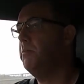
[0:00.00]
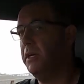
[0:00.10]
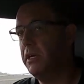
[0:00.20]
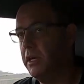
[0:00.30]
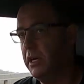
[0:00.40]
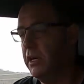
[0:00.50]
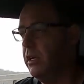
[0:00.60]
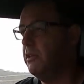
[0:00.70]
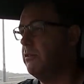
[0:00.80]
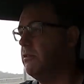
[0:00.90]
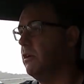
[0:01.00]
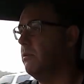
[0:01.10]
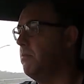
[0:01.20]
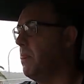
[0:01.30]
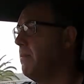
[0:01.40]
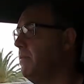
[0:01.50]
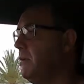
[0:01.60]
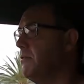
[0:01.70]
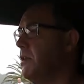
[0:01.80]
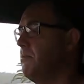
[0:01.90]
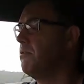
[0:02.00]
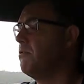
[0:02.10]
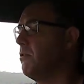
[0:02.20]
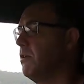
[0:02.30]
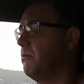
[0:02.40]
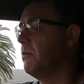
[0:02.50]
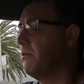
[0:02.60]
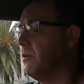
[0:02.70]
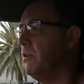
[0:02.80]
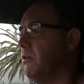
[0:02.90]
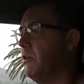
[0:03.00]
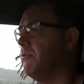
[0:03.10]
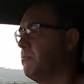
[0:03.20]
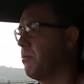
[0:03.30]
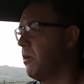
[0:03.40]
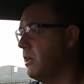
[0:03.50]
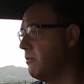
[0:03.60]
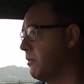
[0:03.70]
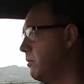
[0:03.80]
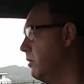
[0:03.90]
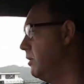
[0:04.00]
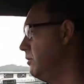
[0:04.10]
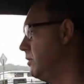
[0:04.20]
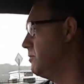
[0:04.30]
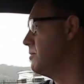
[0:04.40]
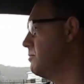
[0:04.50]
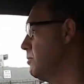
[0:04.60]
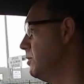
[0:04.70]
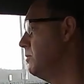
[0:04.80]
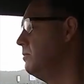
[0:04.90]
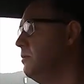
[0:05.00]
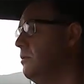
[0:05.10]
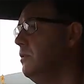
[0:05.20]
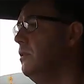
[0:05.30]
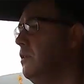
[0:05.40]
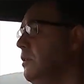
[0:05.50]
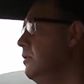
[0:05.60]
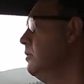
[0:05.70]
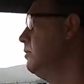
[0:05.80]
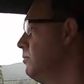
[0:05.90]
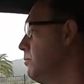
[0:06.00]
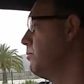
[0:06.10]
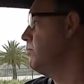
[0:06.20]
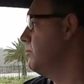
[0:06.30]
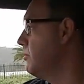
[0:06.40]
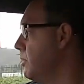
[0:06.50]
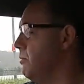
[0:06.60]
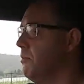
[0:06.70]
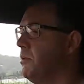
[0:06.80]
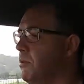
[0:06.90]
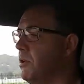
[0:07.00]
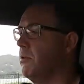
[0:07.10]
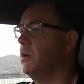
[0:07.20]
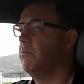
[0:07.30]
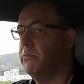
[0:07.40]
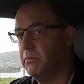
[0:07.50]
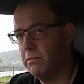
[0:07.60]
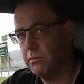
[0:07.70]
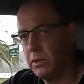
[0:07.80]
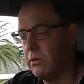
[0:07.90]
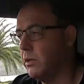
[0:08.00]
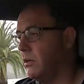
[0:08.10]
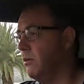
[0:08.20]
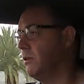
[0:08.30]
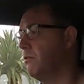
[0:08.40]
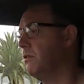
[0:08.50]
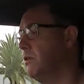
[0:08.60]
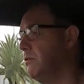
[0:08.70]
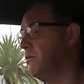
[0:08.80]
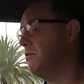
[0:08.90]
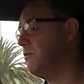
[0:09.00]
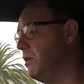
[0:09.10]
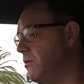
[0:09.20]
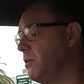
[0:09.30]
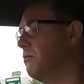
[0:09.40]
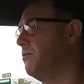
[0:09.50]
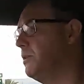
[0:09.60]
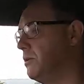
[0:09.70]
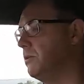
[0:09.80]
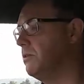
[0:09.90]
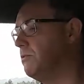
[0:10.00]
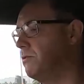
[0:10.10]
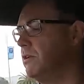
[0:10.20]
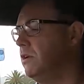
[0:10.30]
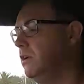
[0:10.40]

But yeah, it seems to drive very nice. Brakes are quite nice as well. Seem to pull you up quite nicely. Steering feel is